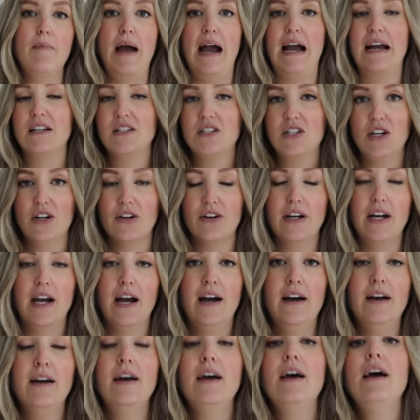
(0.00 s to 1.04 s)

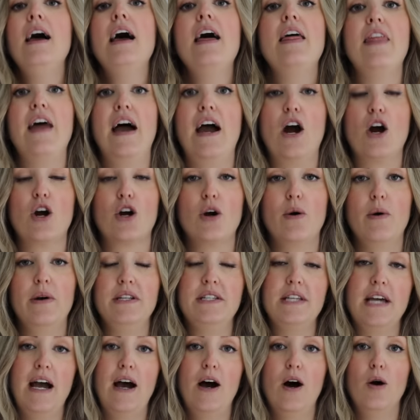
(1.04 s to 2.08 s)
bacteria that are
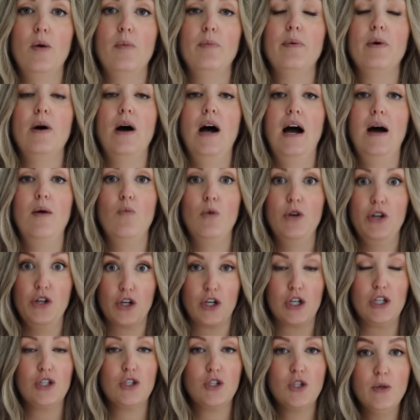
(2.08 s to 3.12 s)
going to help, when you're
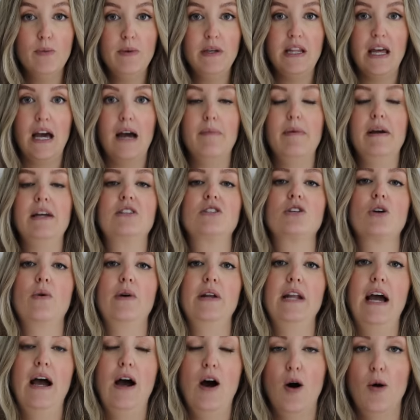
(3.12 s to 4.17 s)
consuming them, it's
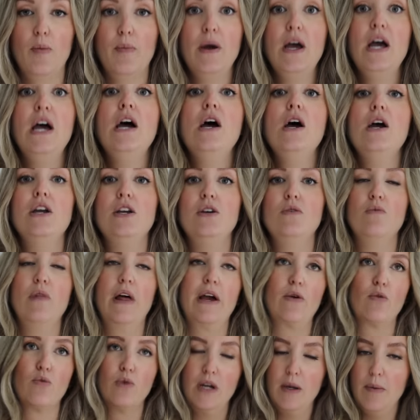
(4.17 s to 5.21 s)
going to help
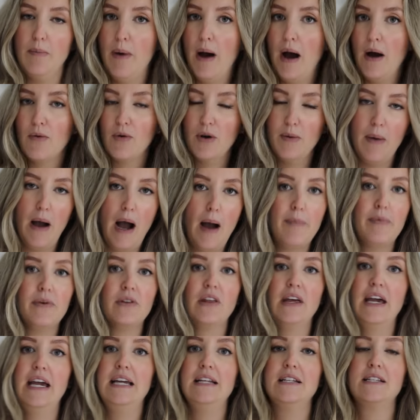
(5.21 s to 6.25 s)
like
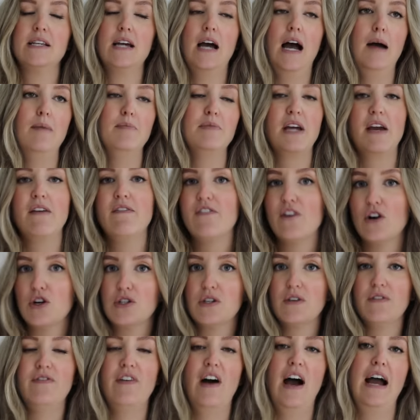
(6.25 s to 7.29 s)
repopulate,
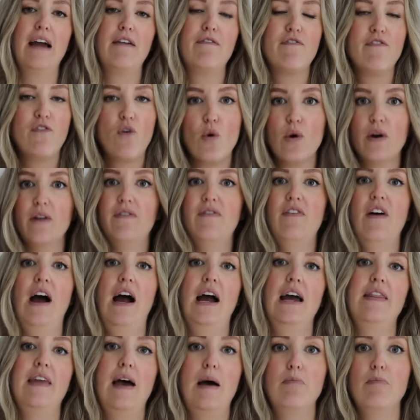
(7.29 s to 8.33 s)
diversify,
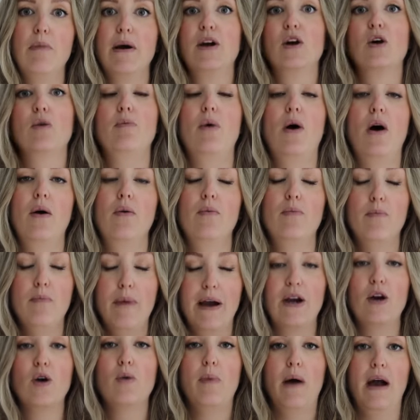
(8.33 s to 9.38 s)
fortify that
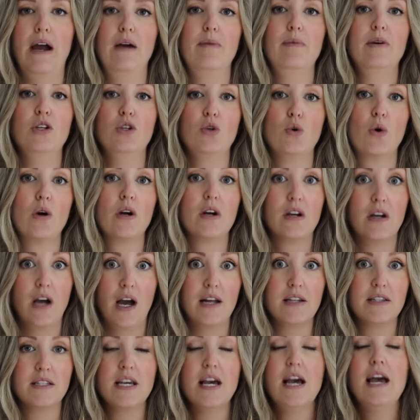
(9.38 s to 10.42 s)
microbiome in your
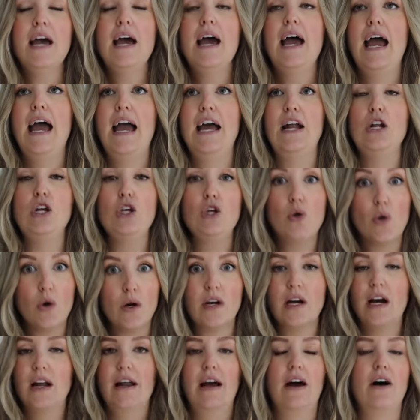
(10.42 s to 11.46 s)
gut. And
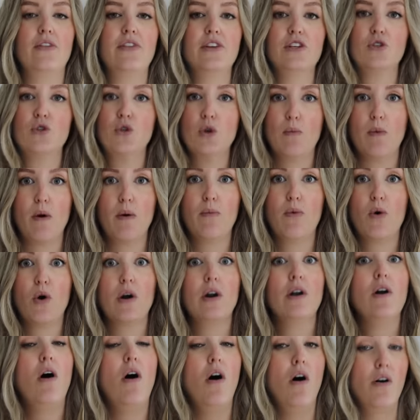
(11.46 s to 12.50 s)
your gut health is super
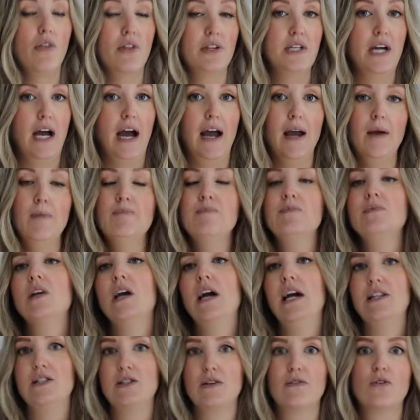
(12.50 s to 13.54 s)
important all the time.
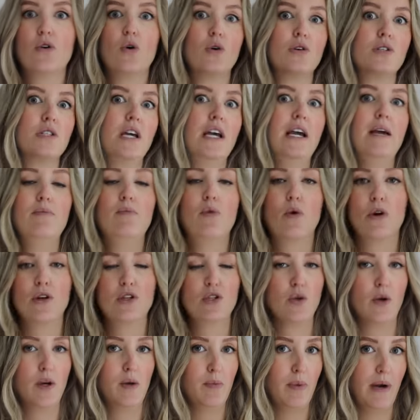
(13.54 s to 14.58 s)
It's of course
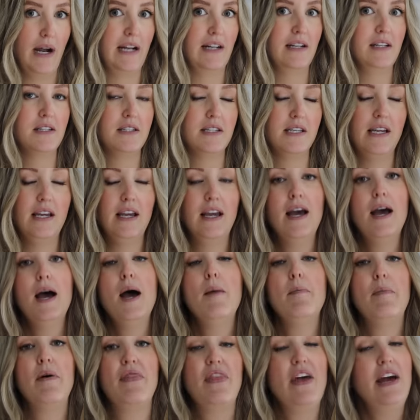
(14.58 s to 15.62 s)
important during pregnancy,
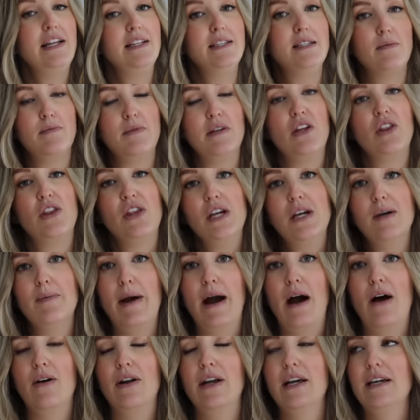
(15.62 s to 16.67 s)
but then something to think
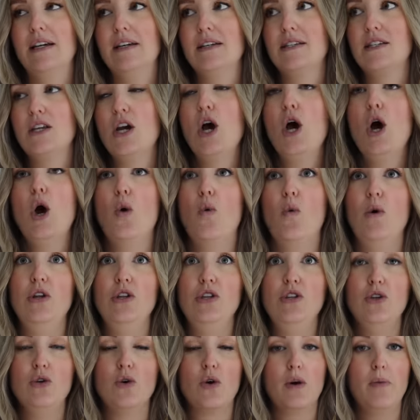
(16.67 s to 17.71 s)
about is
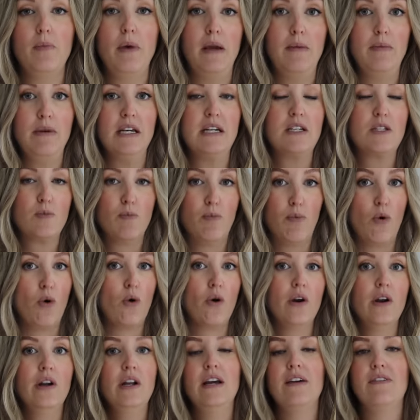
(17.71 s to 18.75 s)
when your baby is
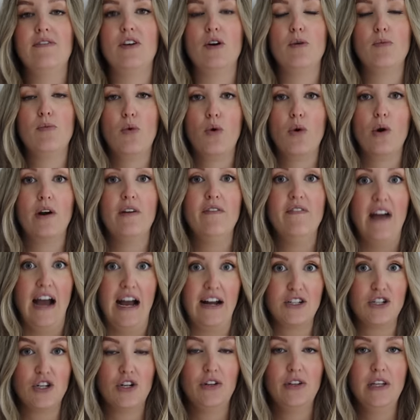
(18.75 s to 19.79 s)
born, if they're born
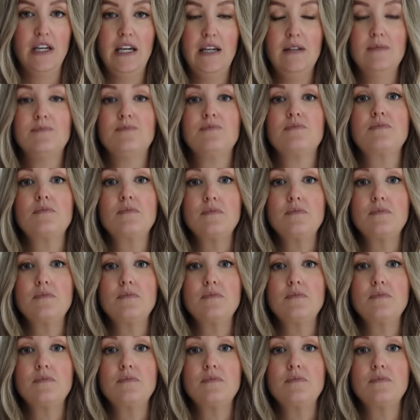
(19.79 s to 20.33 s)
vaginally,